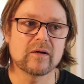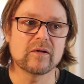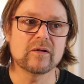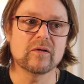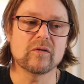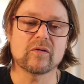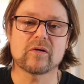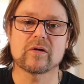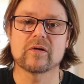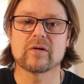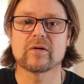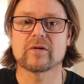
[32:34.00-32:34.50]

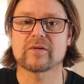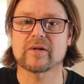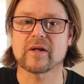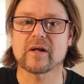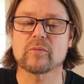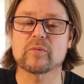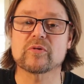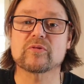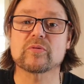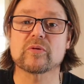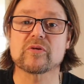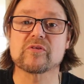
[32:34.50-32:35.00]
Look, don't
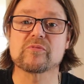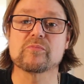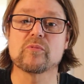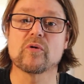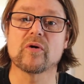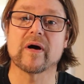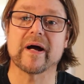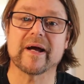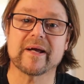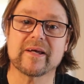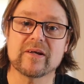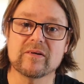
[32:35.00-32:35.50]
know which one's
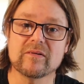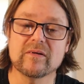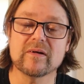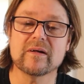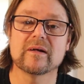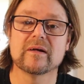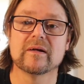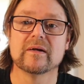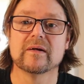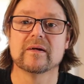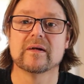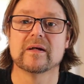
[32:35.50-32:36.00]
more
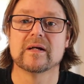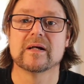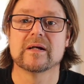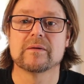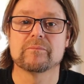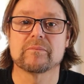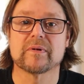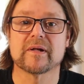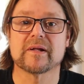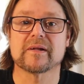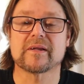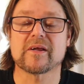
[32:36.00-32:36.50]
accurate,
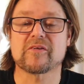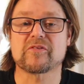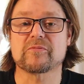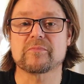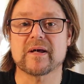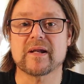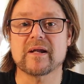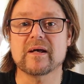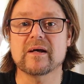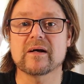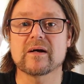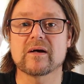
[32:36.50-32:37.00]
but it doesn't
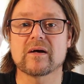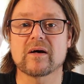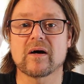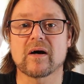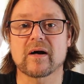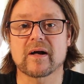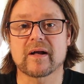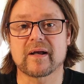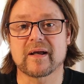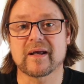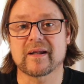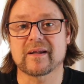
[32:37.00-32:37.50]
matter.
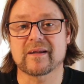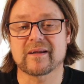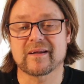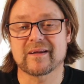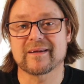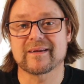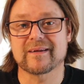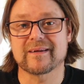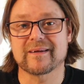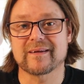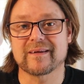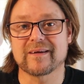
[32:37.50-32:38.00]
I can get
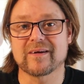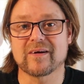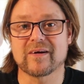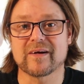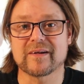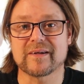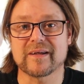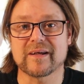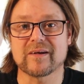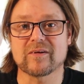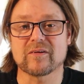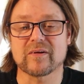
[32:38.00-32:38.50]
the
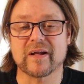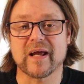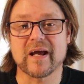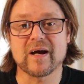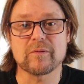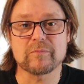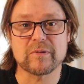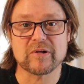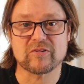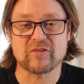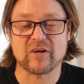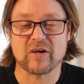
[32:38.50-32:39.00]
idea on
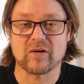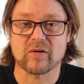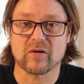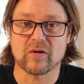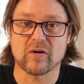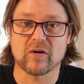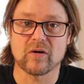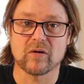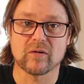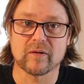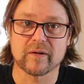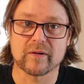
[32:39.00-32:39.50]
how much
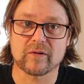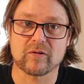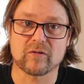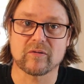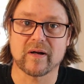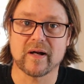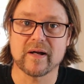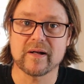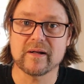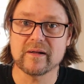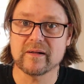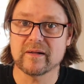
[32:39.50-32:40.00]
alcohol it
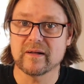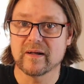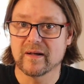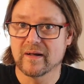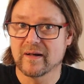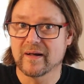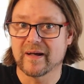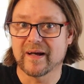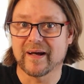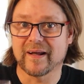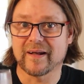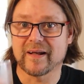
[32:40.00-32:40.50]
created,
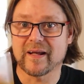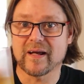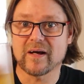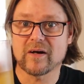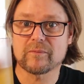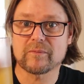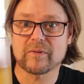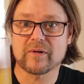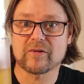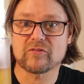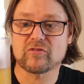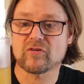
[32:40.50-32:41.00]
and
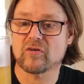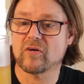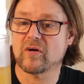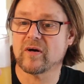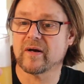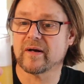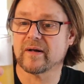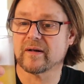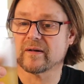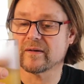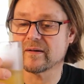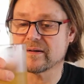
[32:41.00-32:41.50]
now I'm going to
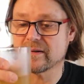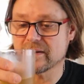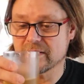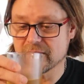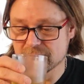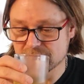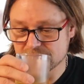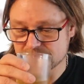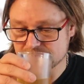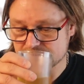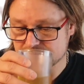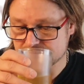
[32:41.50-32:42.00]
try it.
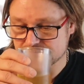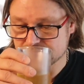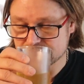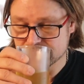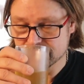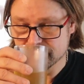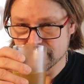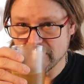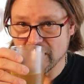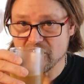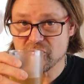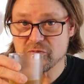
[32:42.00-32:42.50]

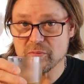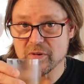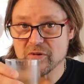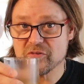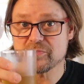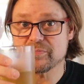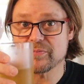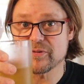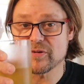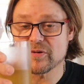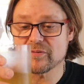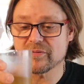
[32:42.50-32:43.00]
It
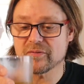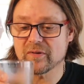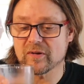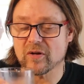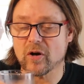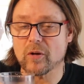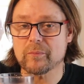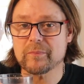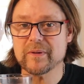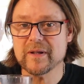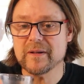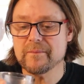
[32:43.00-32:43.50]
smells beautiful
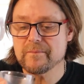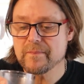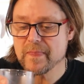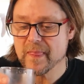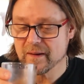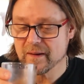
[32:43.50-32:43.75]
and hoppy.